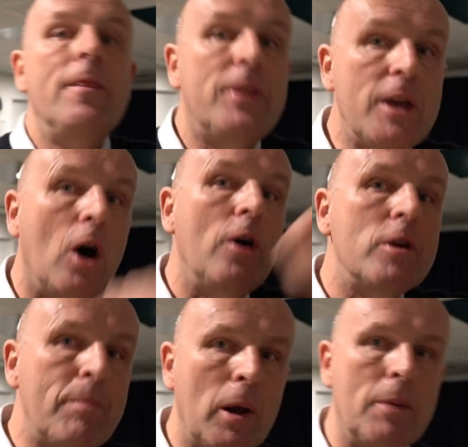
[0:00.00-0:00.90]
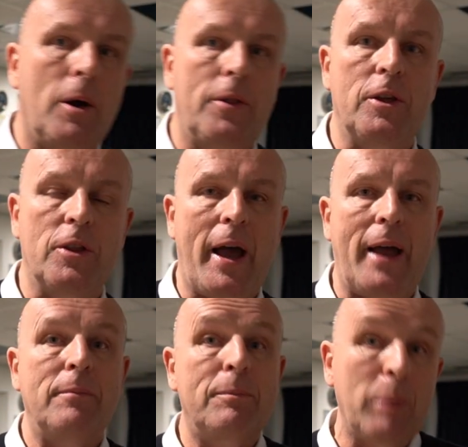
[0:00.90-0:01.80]
The other plumber, on the other
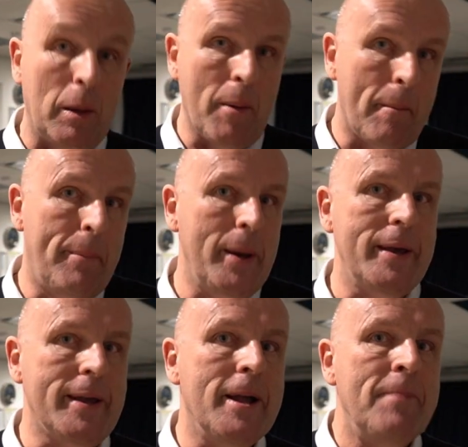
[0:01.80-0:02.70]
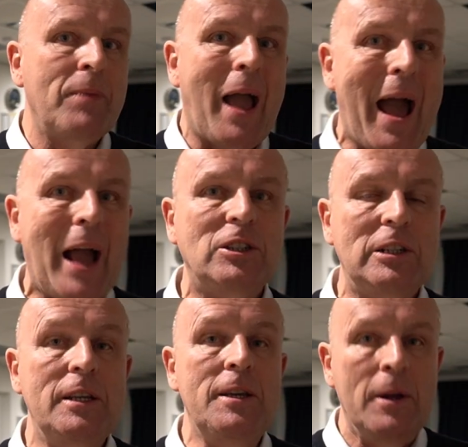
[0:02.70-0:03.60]
hand, plumber B,
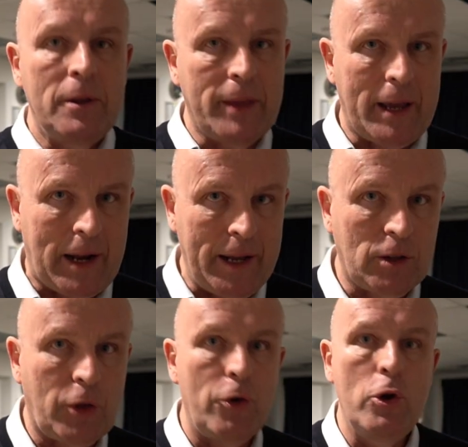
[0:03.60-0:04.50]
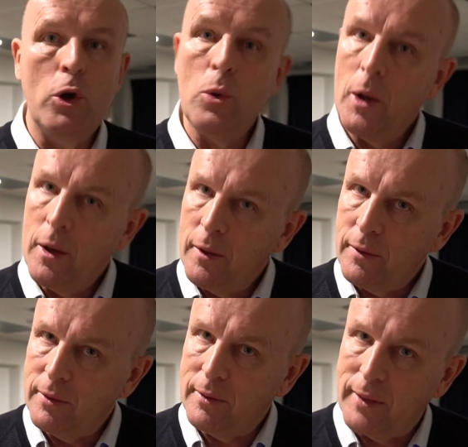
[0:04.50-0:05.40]
actually they clicked through,
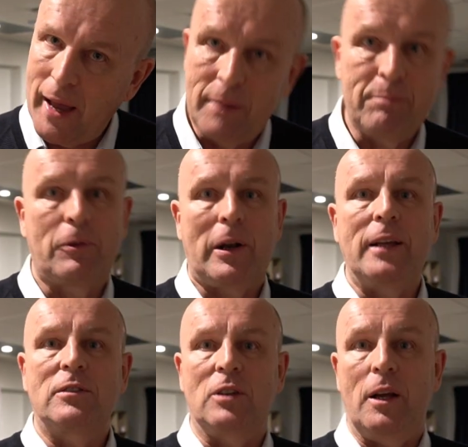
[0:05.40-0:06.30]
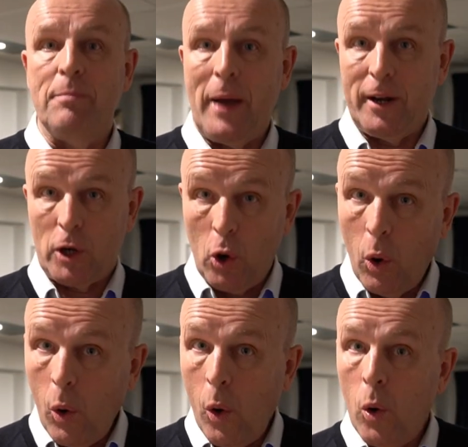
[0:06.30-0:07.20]
they clicked and made a
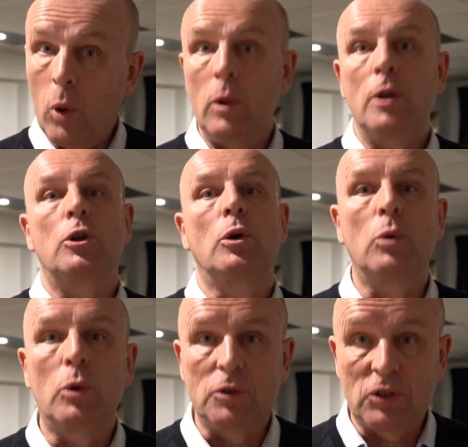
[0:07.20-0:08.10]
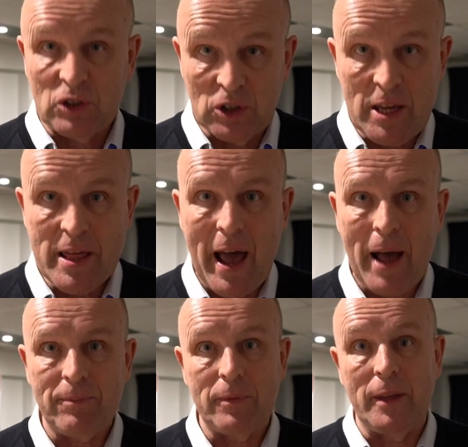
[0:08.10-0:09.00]
call. Google could see
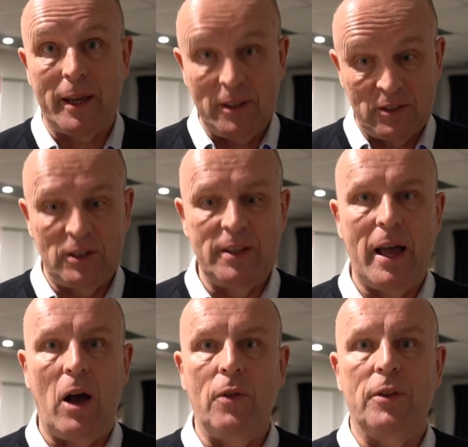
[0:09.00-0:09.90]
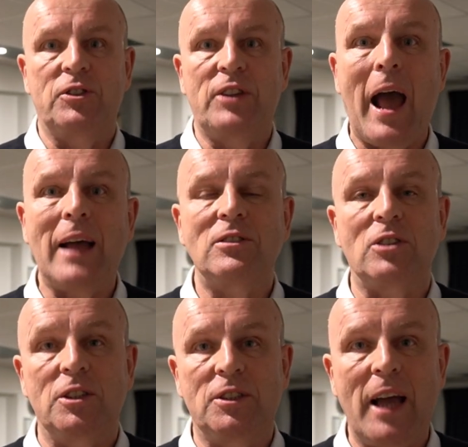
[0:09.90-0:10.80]
that. They can see that on the stats,
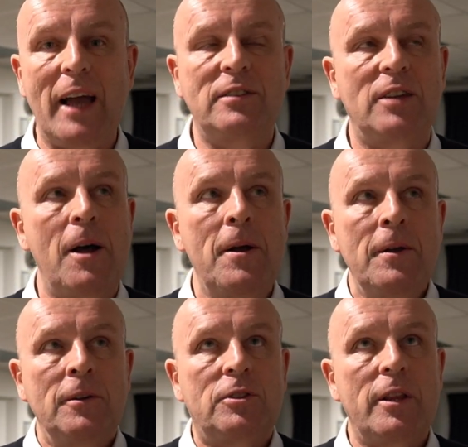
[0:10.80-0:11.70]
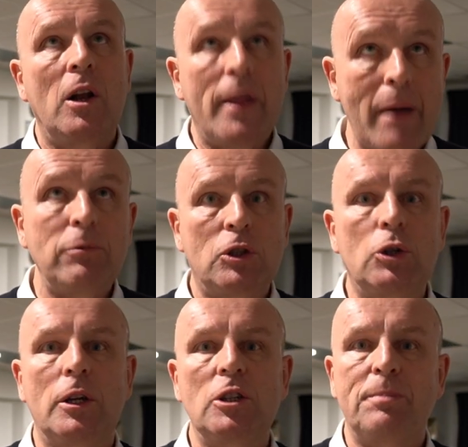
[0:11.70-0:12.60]
on the data. So they're like, that was a
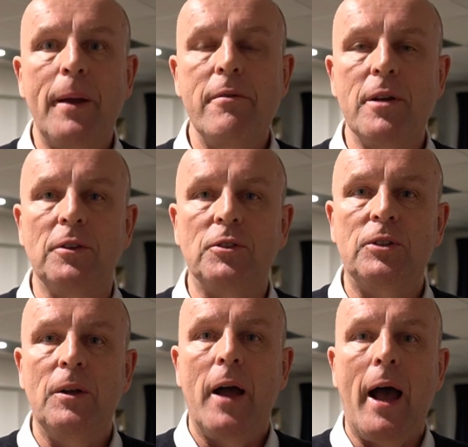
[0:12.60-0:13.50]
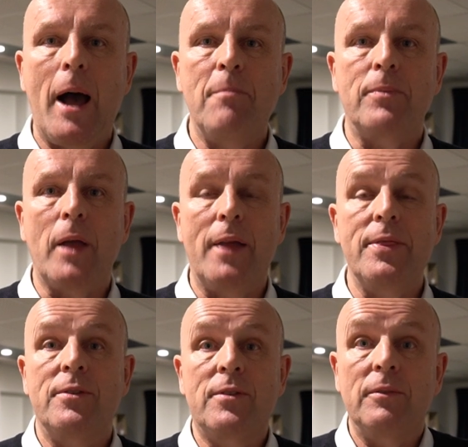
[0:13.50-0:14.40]
good experience.
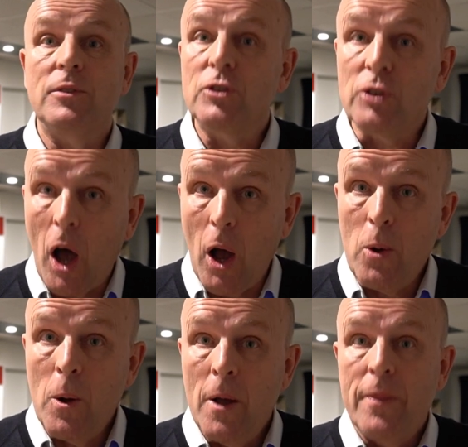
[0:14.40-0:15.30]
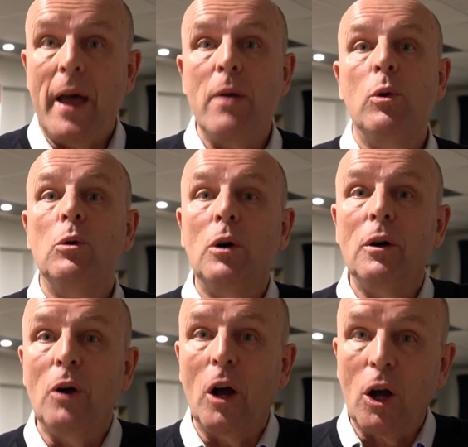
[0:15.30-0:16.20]
And so they will
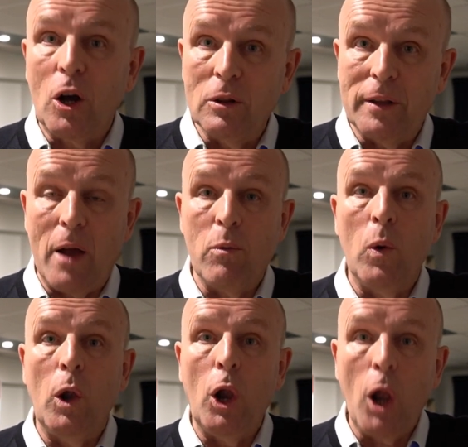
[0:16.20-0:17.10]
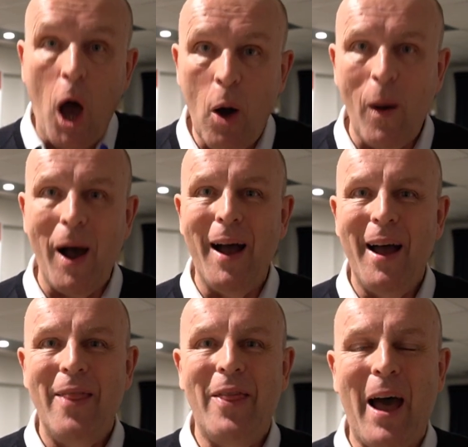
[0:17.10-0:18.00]
they will lower
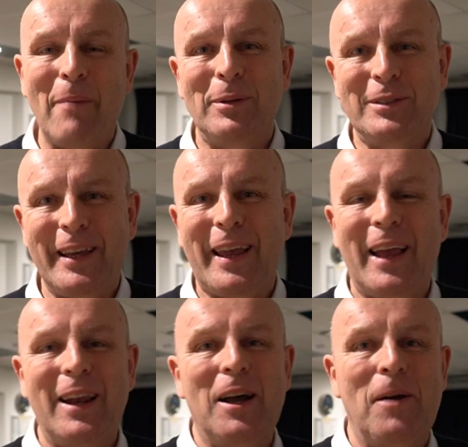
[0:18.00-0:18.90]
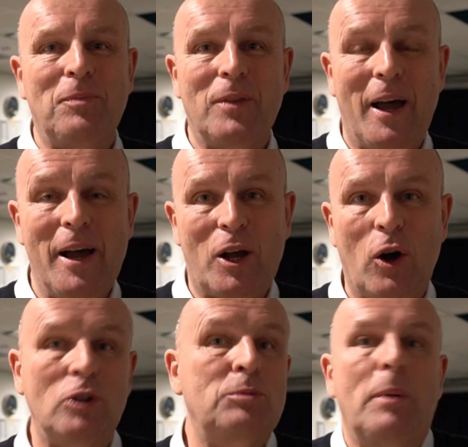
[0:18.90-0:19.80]
that particular
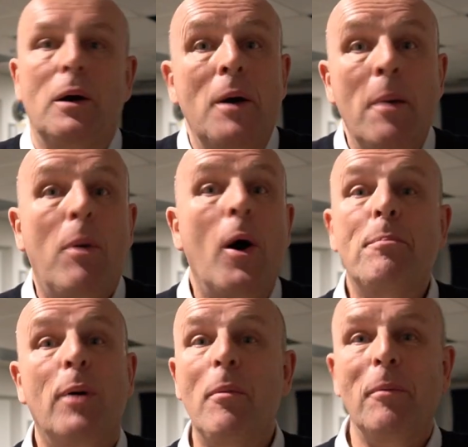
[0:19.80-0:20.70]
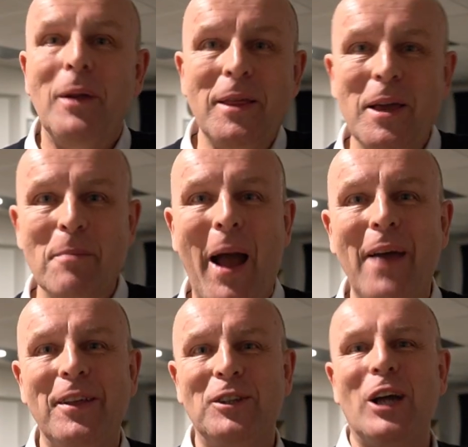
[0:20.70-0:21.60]
cost, but by probably the
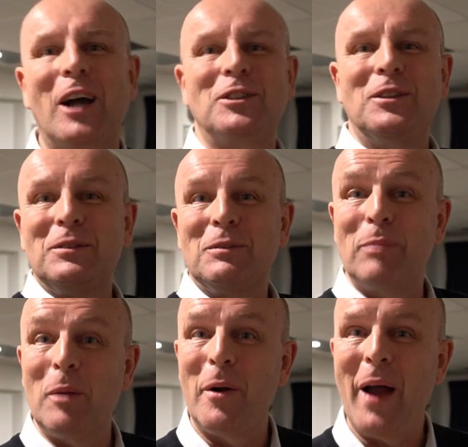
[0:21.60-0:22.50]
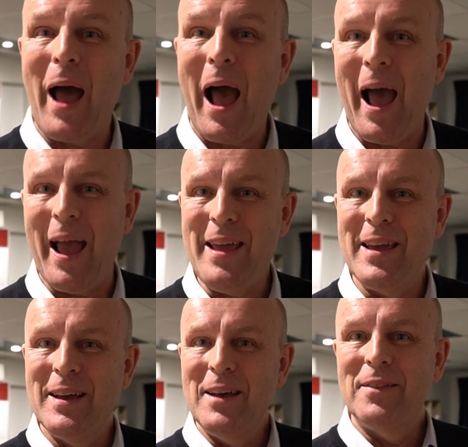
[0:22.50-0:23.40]
amount they're charging plumber A,
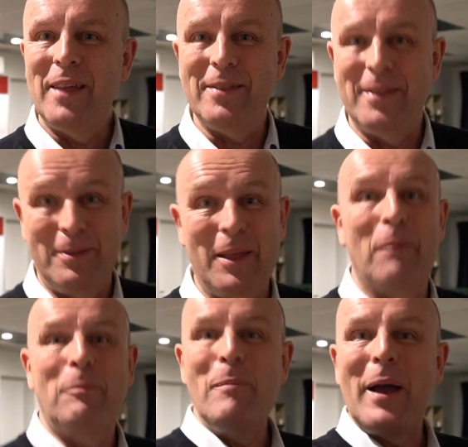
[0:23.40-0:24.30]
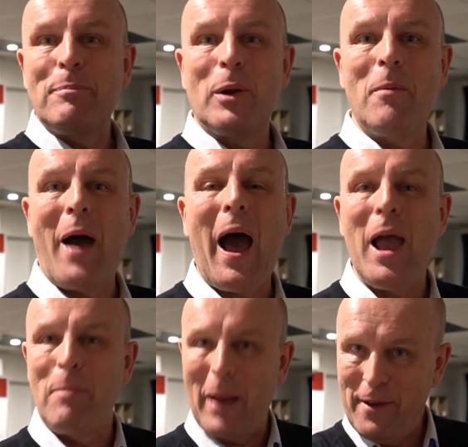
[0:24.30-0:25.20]
that they'll make plumber
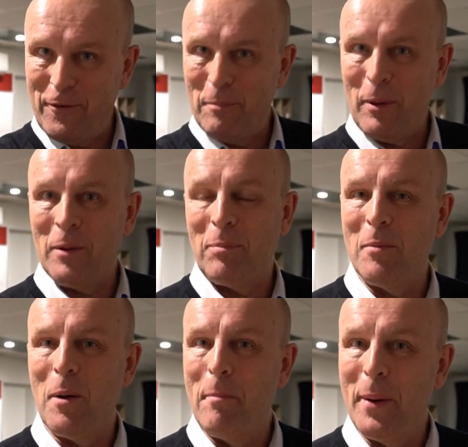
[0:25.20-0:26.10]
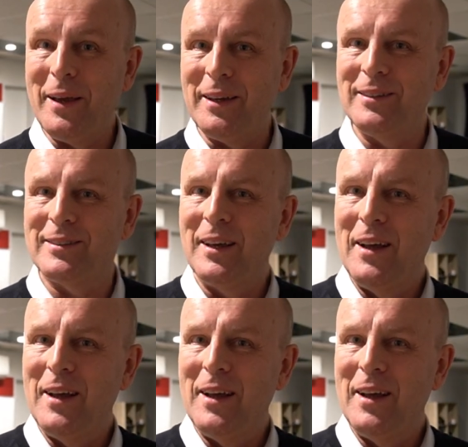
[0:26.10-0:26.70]
A pay for plumber B's